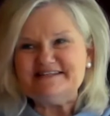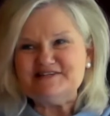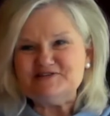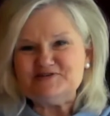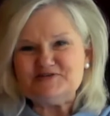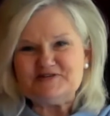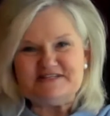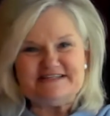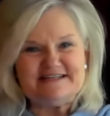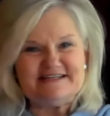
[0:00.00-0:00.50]

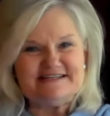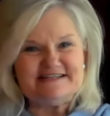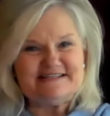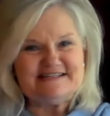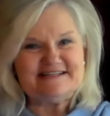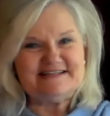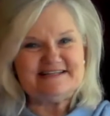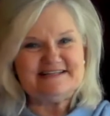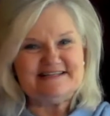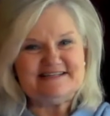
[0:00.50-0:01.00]
interesting
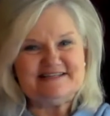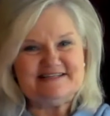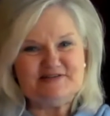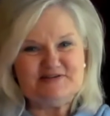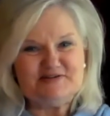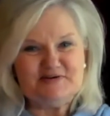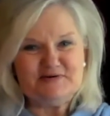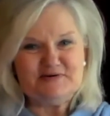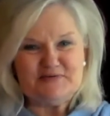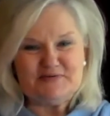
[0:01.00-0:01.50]
to listen
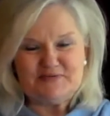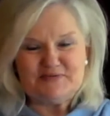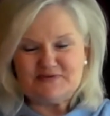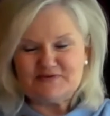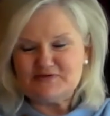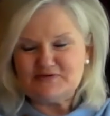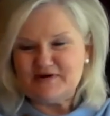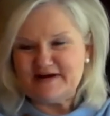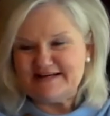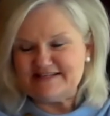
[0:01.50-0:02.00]
to
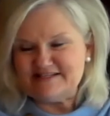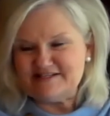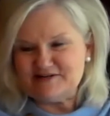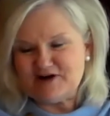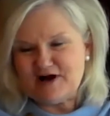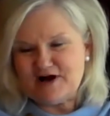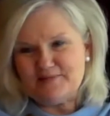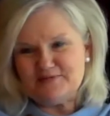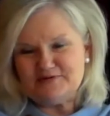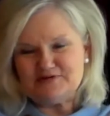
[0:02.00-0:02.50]
greatest
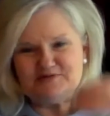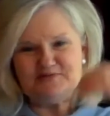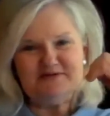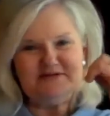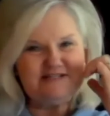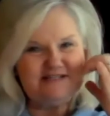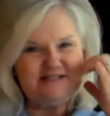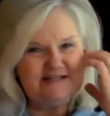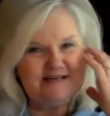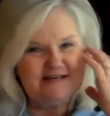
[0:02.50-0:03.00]

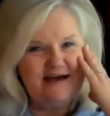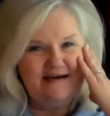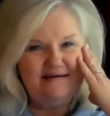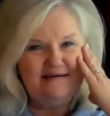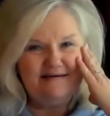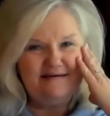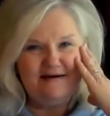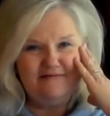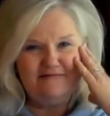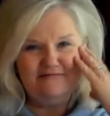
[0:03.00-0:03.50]
accomplishments, and
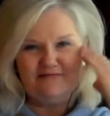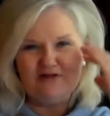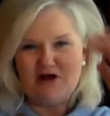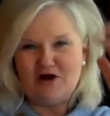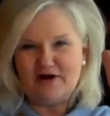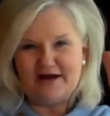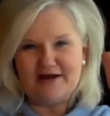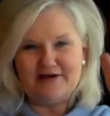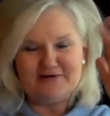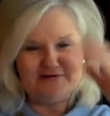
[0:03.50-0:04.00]
I've
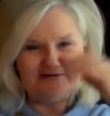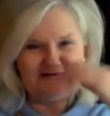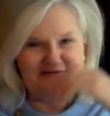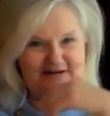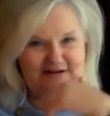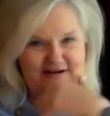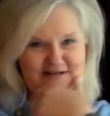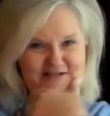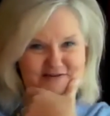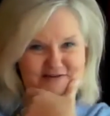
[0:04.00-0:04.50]
long held the
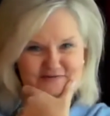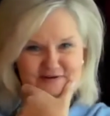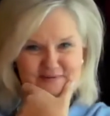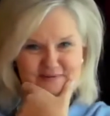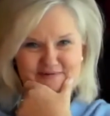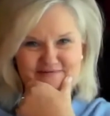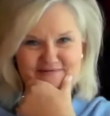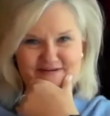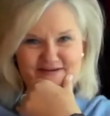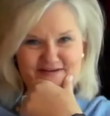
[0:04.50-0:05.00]
Kaiser
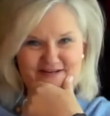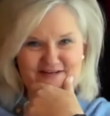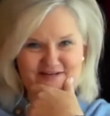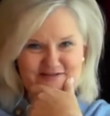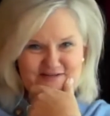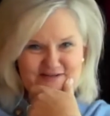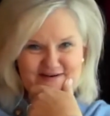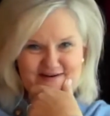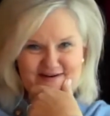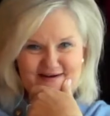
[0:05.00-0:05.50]
Family
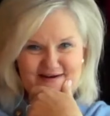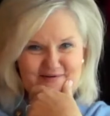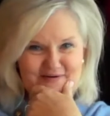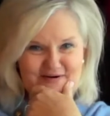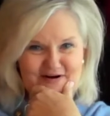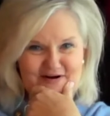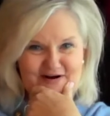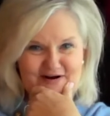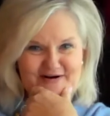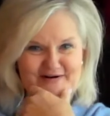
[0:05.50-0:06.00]
Foundation in high
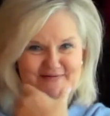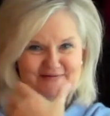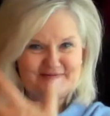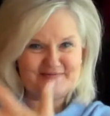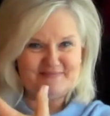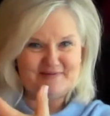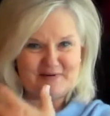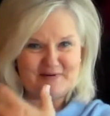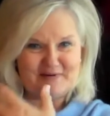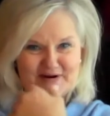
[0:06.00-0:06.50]
regard with
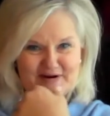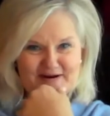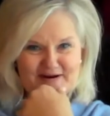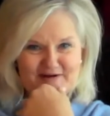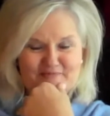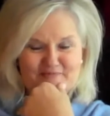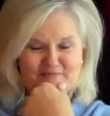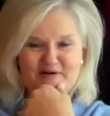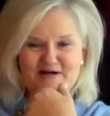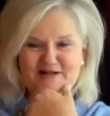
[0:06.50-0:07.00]
my work in
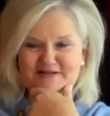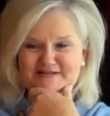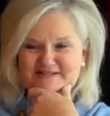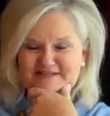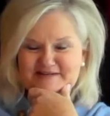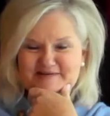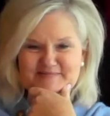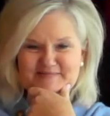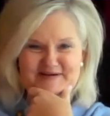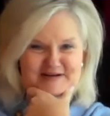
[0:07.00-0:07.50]
health
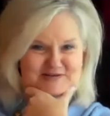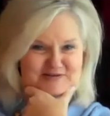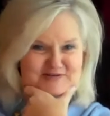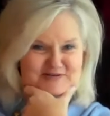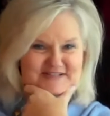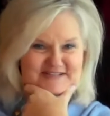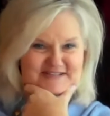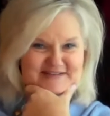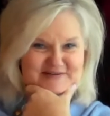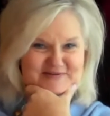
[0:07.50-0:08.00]
policy and my
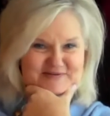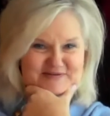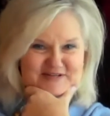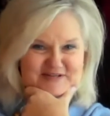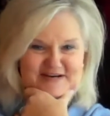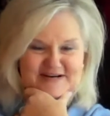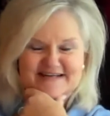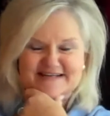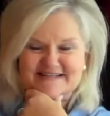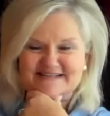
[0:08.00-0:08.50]
interest in those
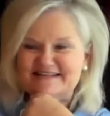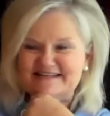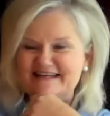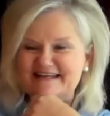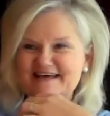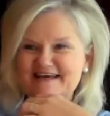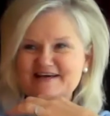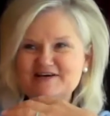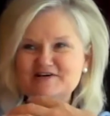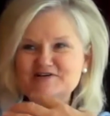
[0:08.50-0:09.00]
areas. And
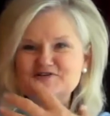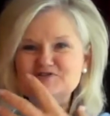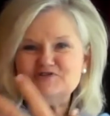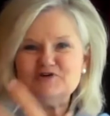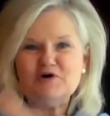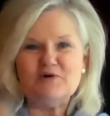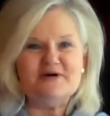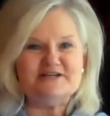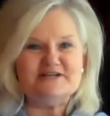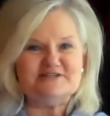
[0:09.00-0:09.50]

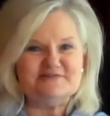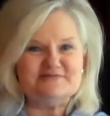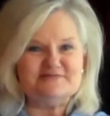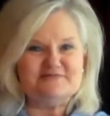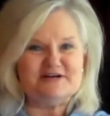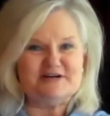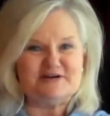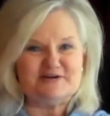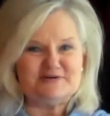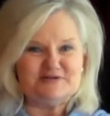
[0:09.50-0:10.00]
so much of
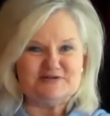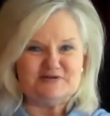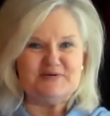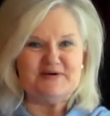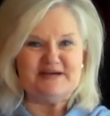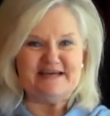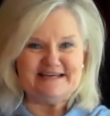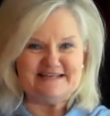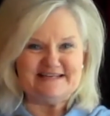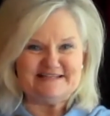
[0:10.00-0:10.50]
what you're
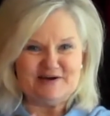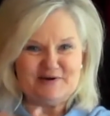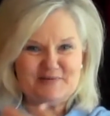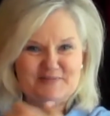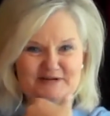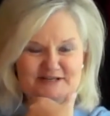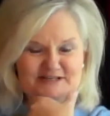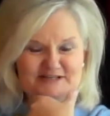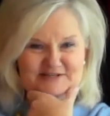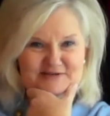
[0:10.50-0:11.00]
doing is
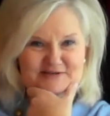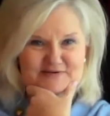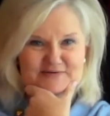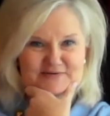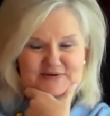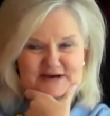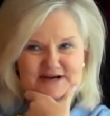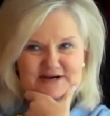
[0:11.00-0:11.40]
helping to